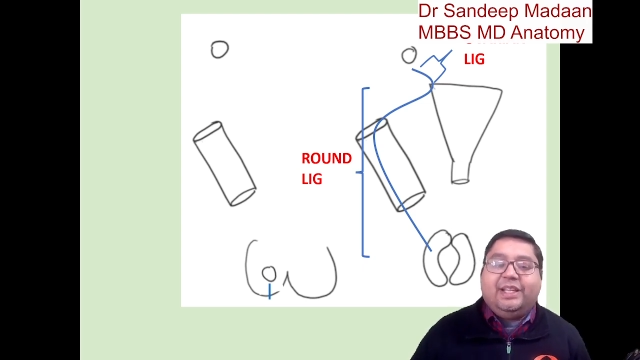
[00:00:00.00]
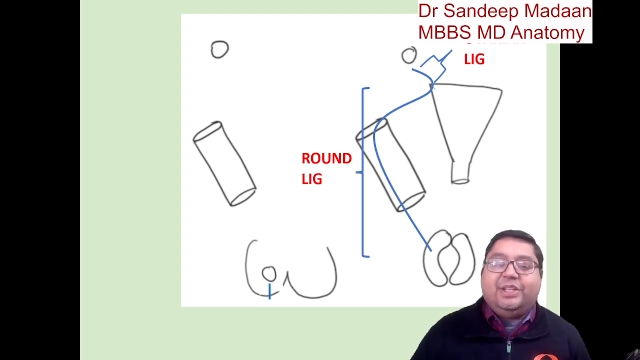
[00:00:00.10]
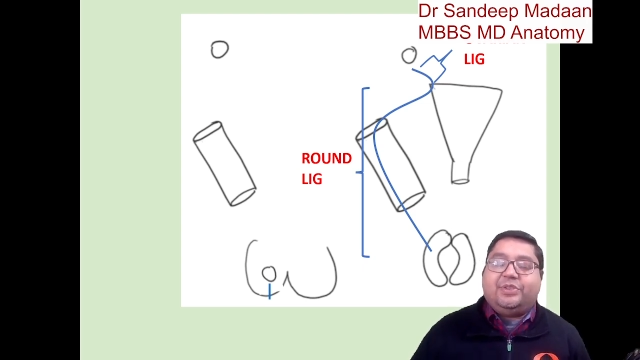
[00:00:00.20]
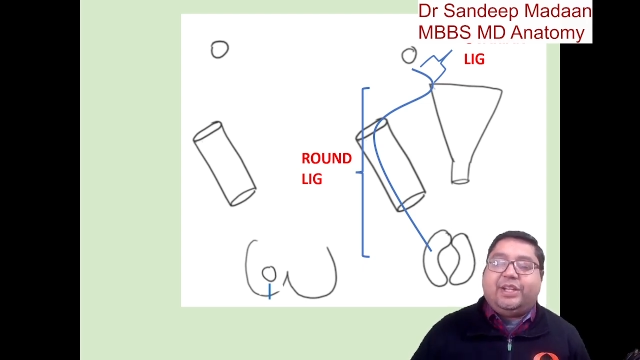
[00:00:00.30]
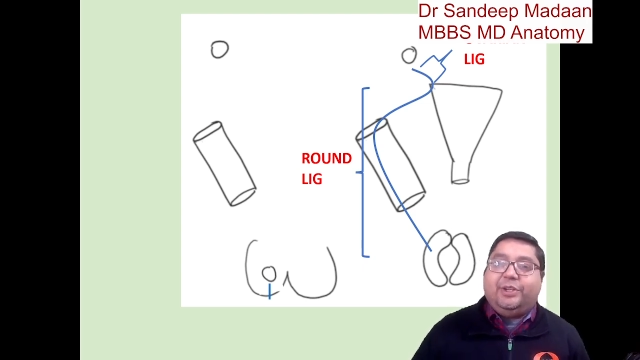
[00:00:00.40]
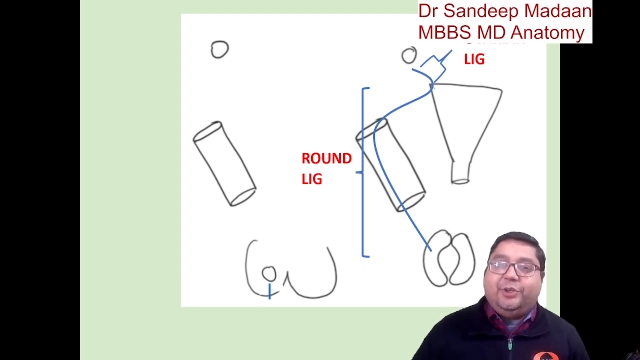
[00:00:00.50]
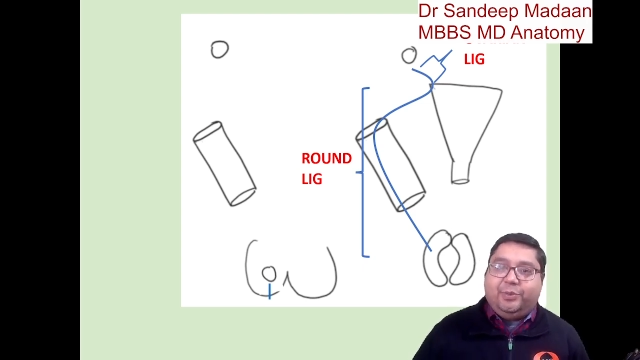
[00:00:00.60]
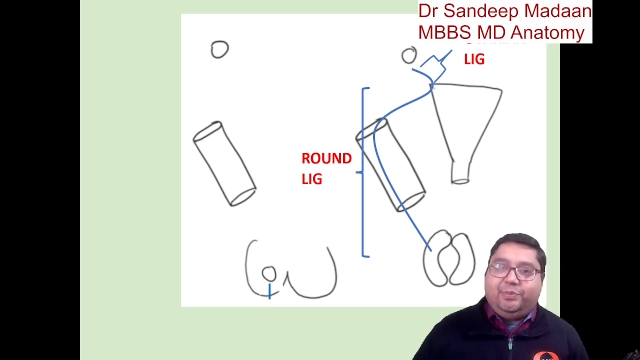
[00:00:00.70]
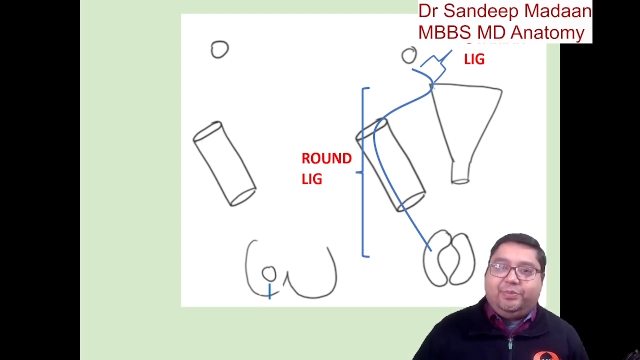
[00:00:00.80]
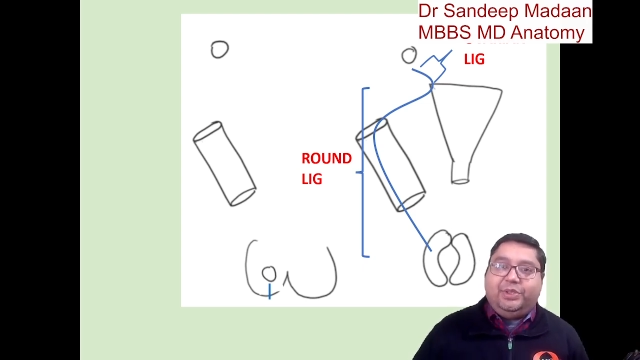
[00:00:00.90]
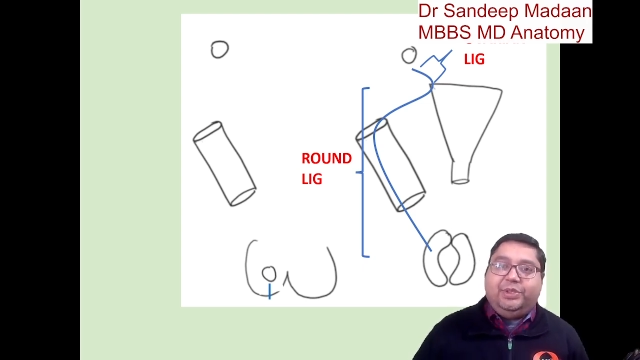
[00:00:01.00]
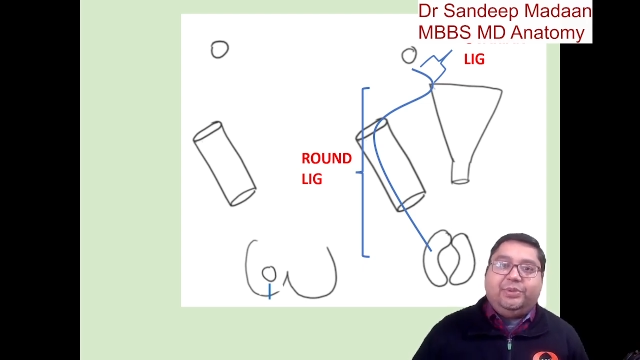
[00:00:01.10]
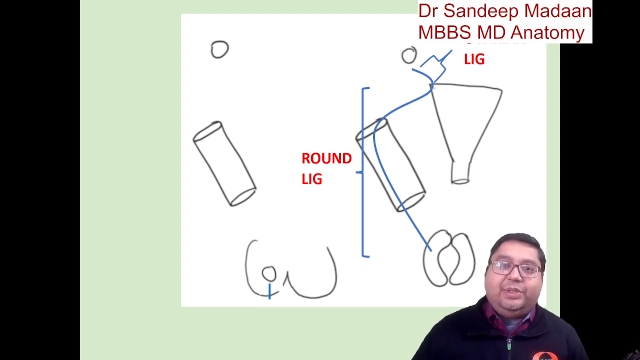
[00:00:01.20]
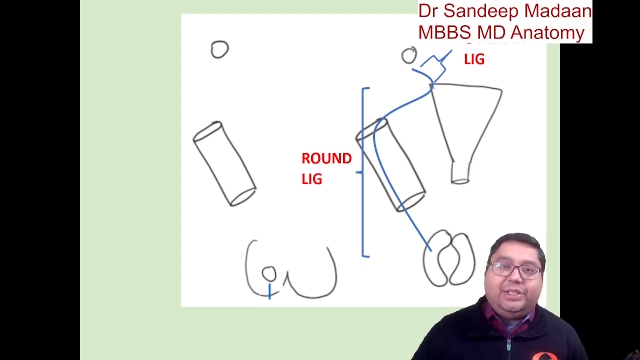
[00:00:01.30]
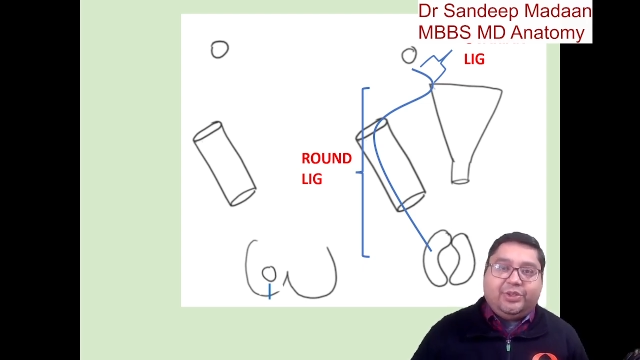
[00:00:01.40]
So I hope you
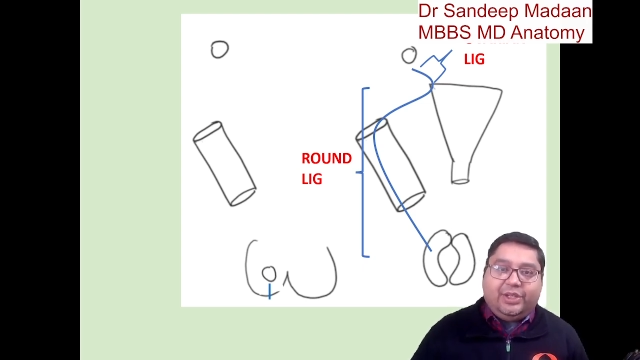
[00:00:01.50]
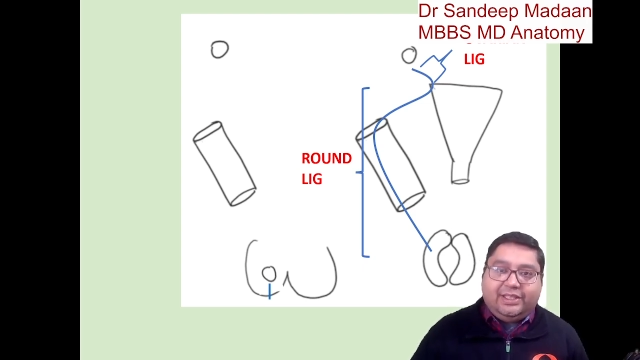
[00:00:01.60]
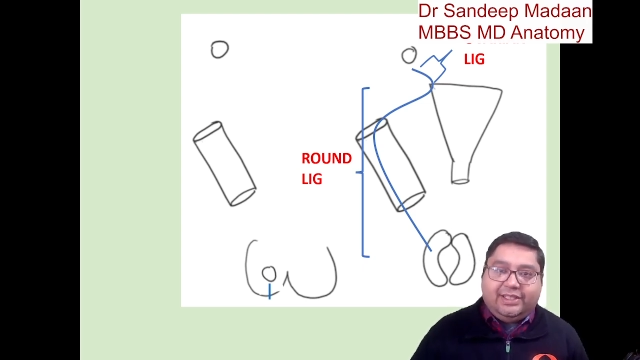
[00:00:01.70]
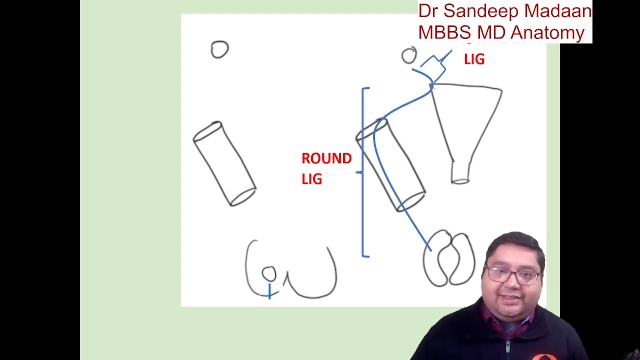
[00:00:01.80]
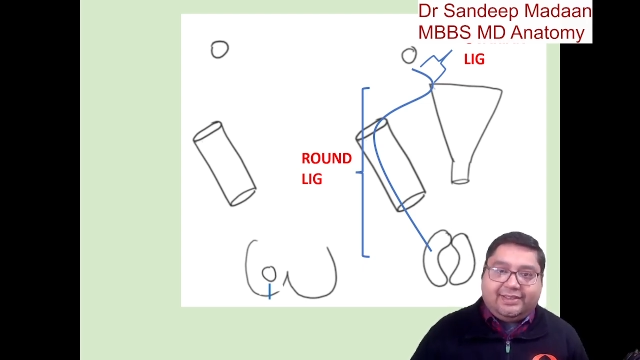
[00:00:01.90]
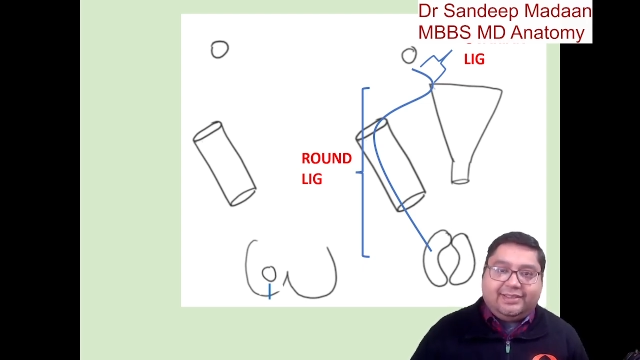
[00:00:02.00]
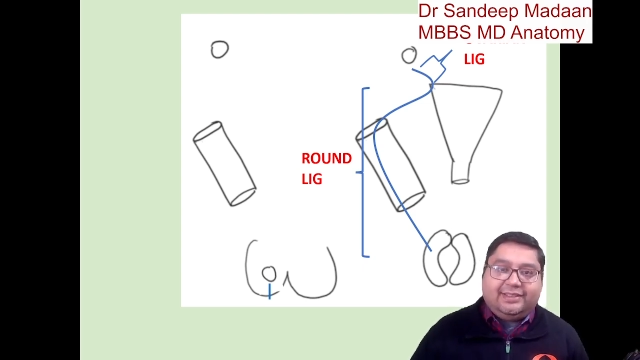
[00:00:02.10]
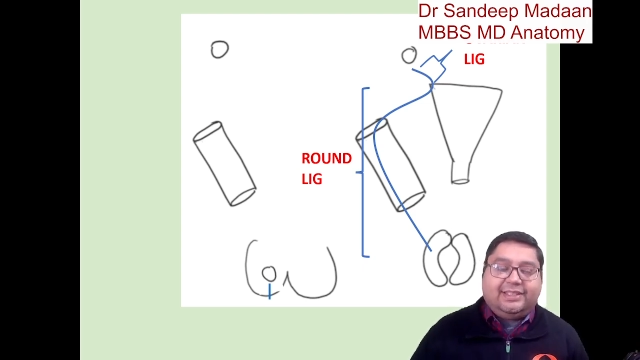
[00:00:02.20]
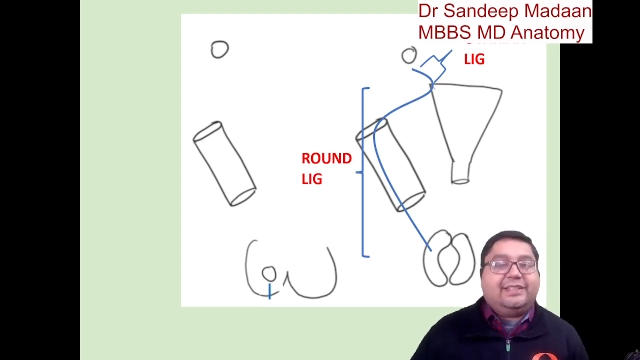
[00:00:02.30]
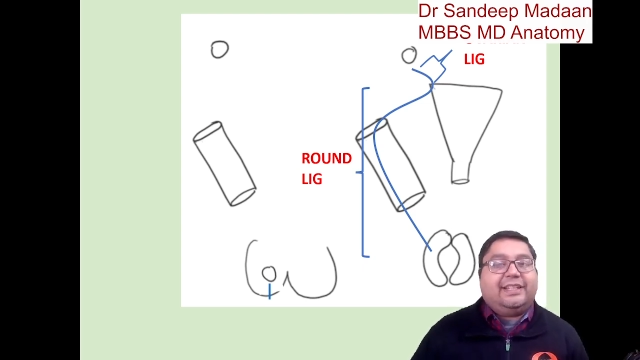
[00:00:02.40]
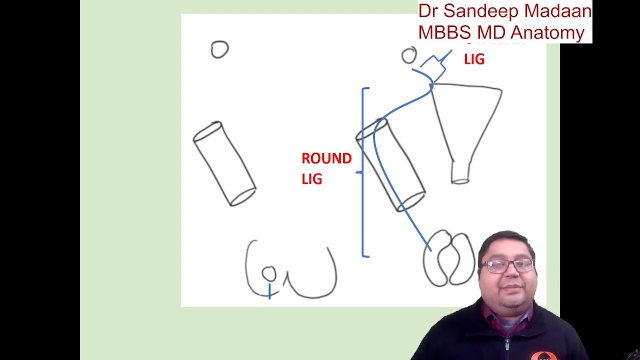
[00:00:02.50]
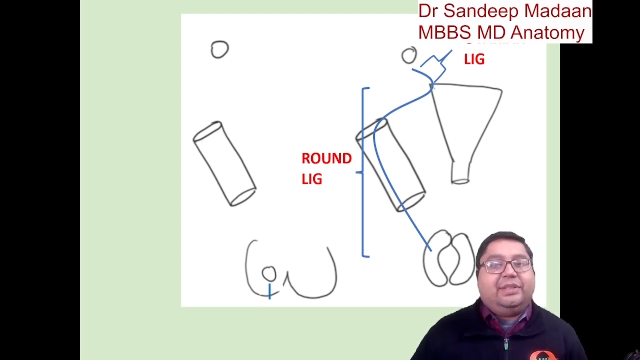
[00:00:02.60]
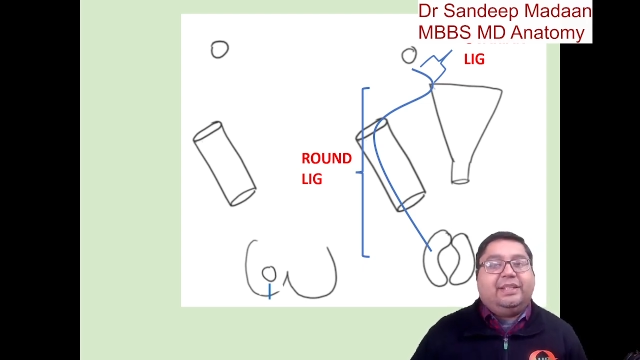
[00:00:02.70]
enjoyed this concept.